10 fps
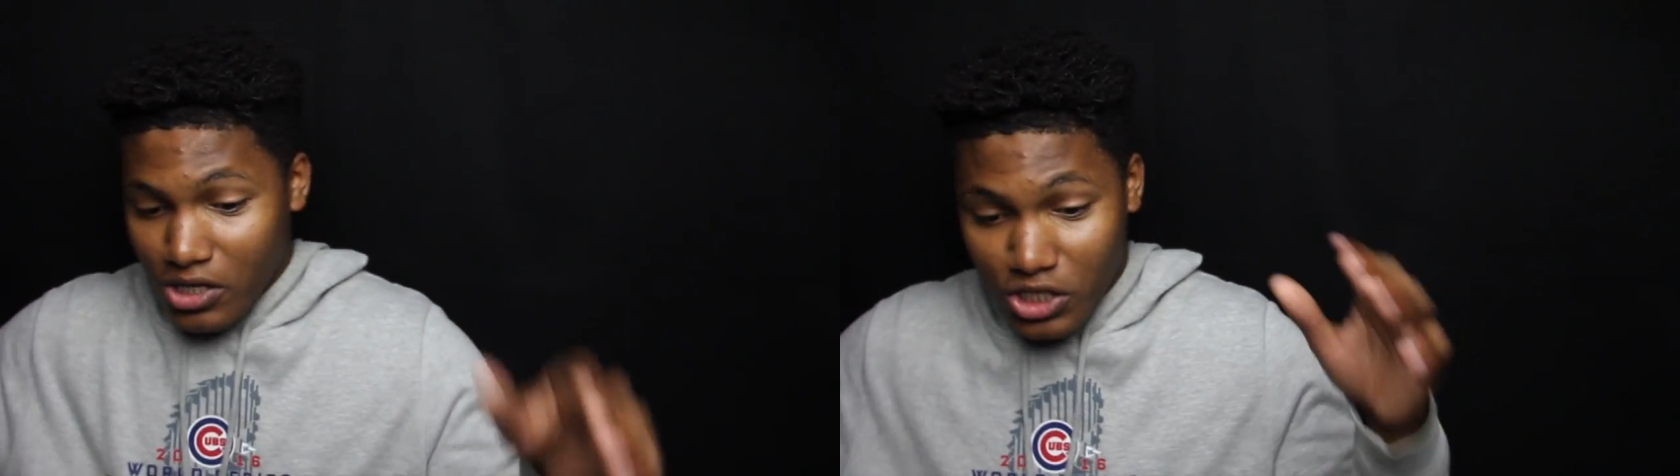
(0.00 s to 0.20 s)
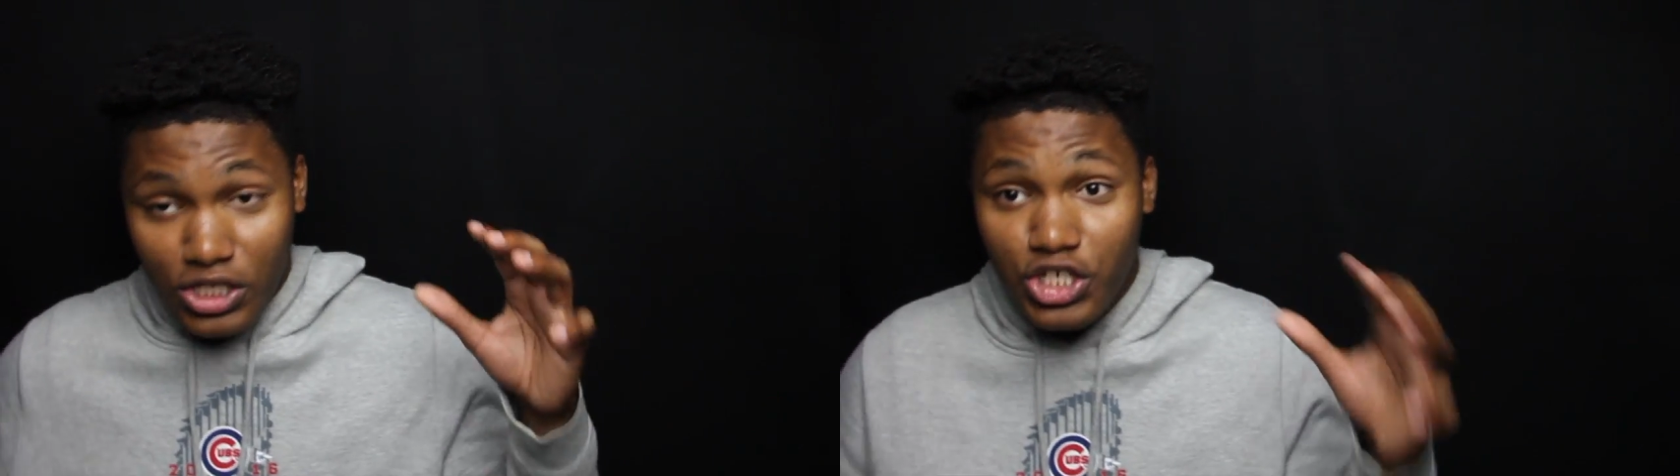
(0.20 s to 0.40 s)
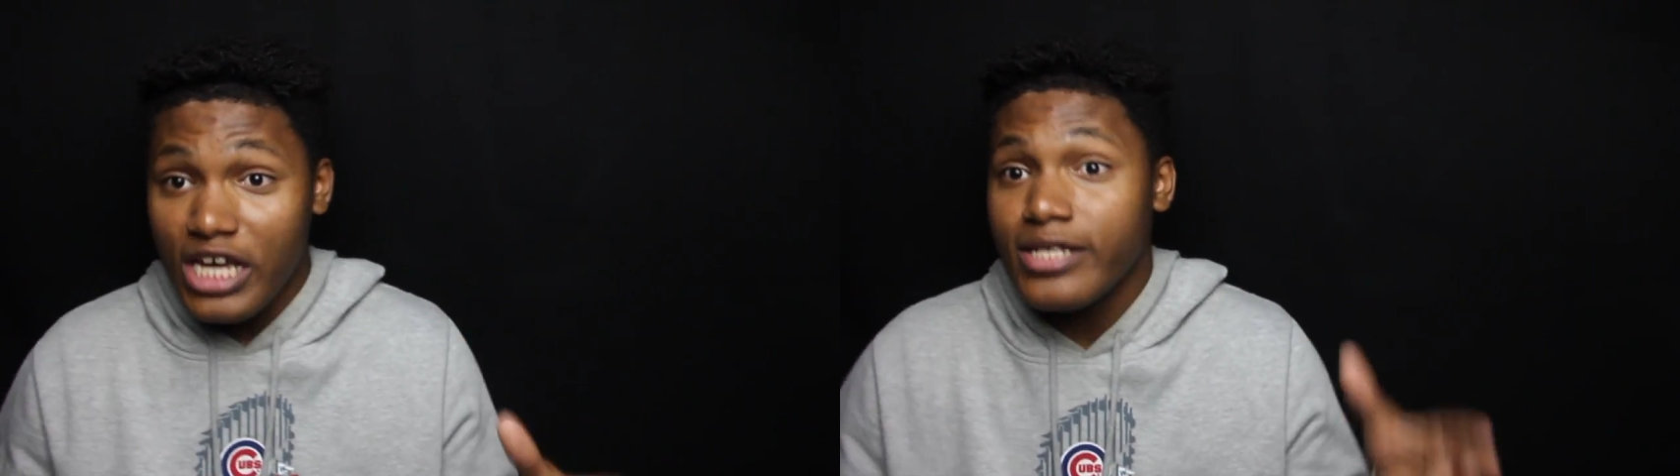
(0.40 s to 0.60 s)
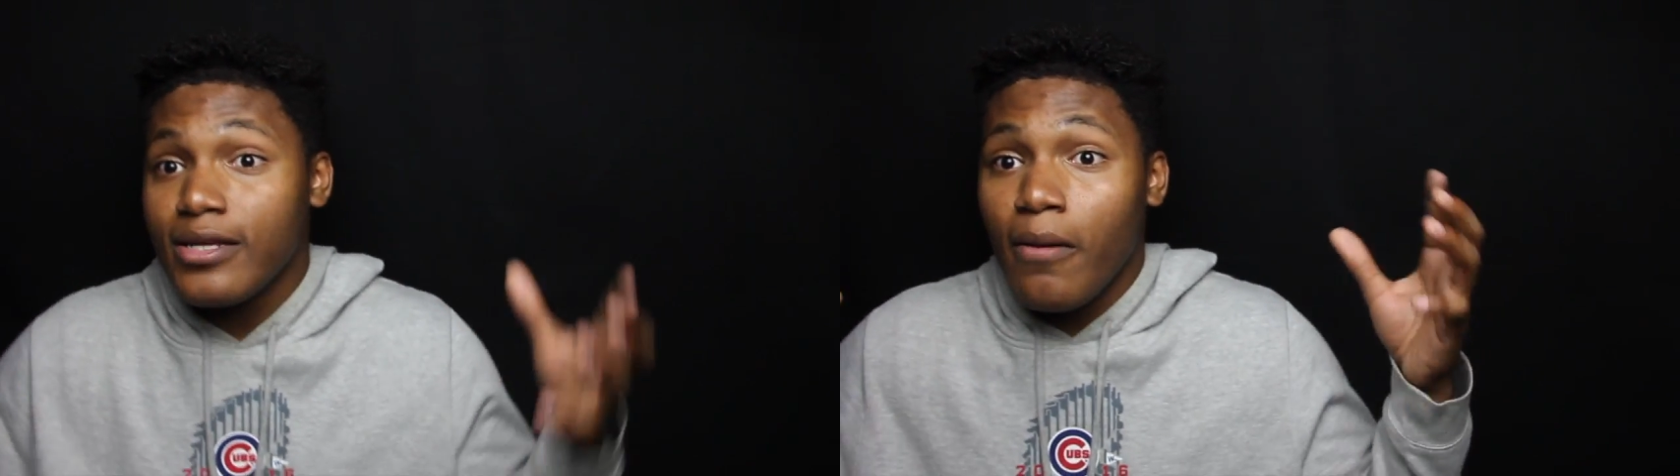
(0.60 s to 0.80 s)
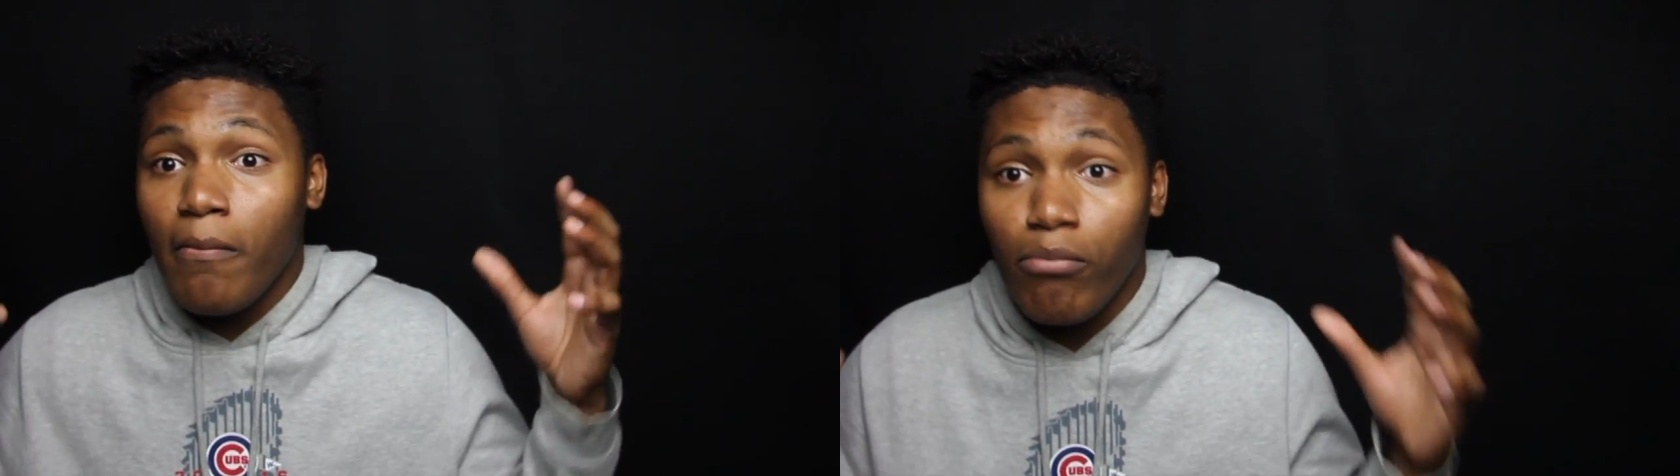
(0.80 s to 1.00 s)
she
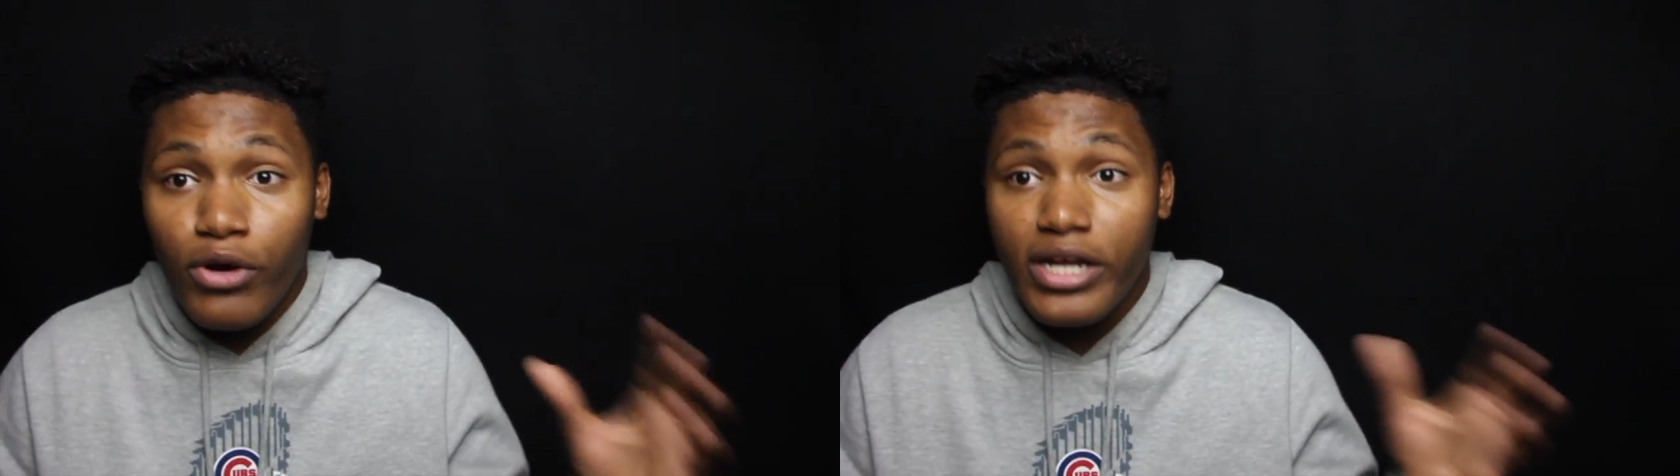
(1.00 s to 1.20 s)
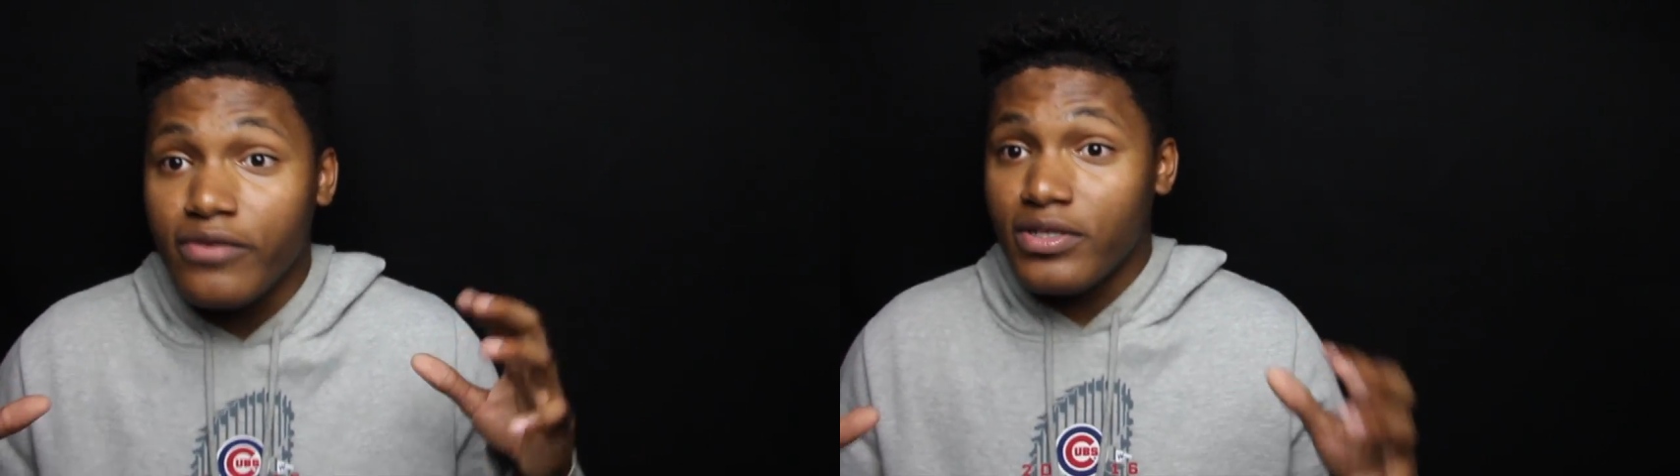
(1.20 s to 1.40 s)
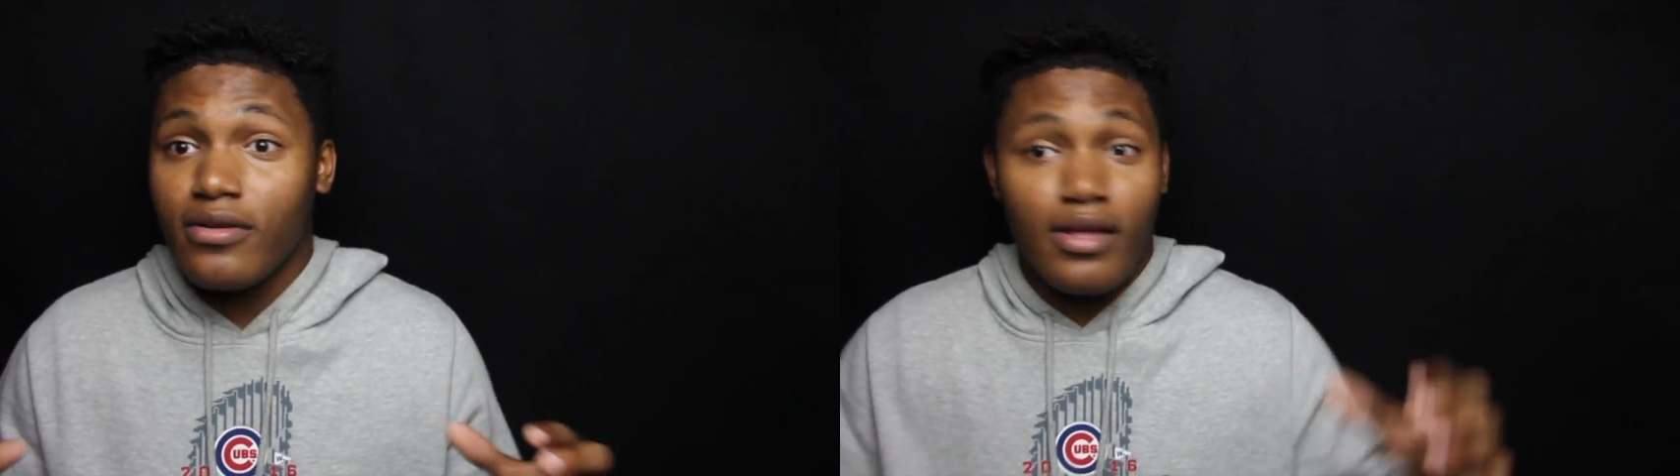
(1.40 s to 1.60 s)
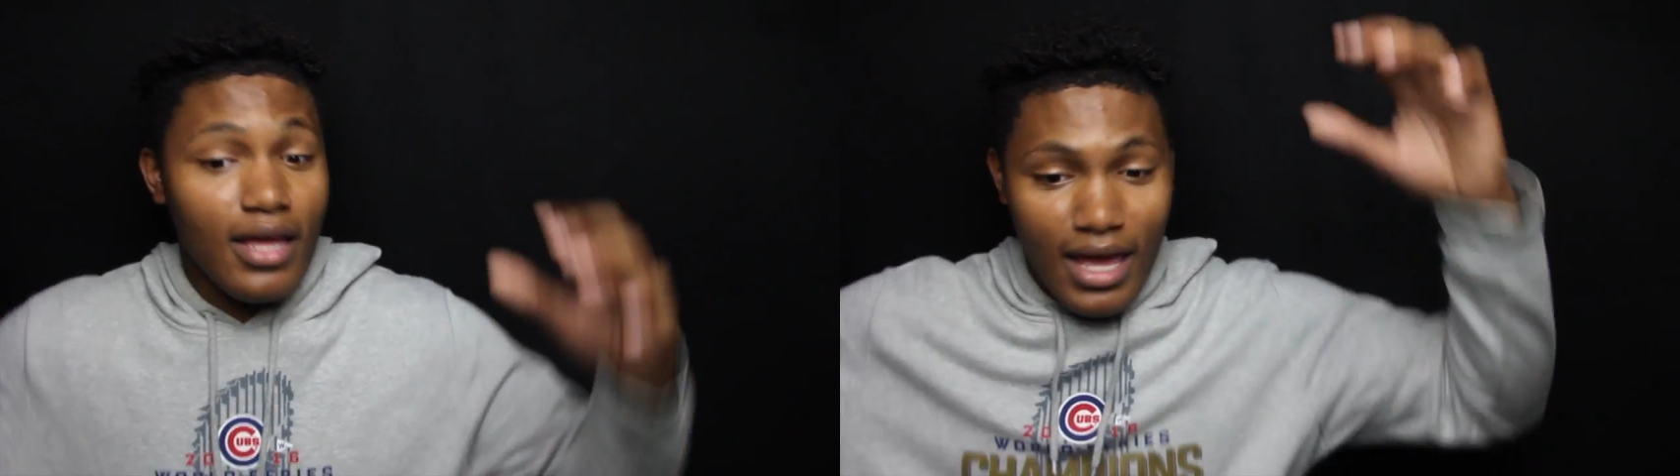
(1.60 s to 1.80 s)
just breathes.